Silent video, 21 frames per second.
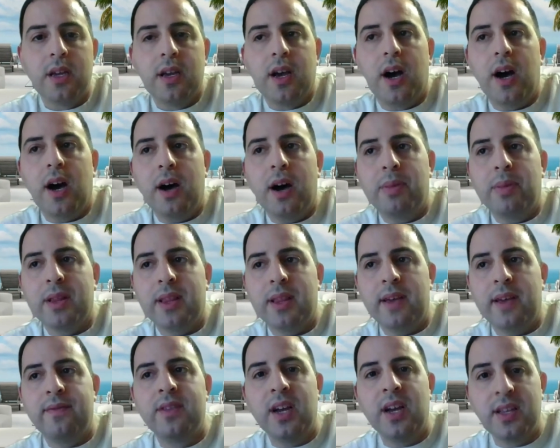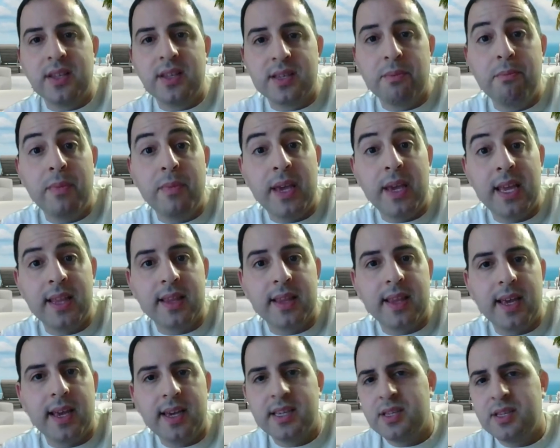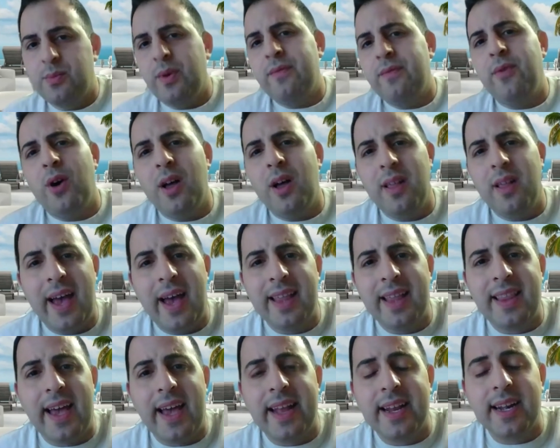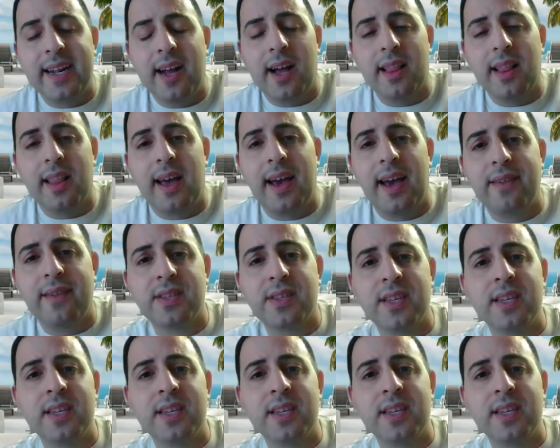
but they've done some mean things, and we've all had that in our lives.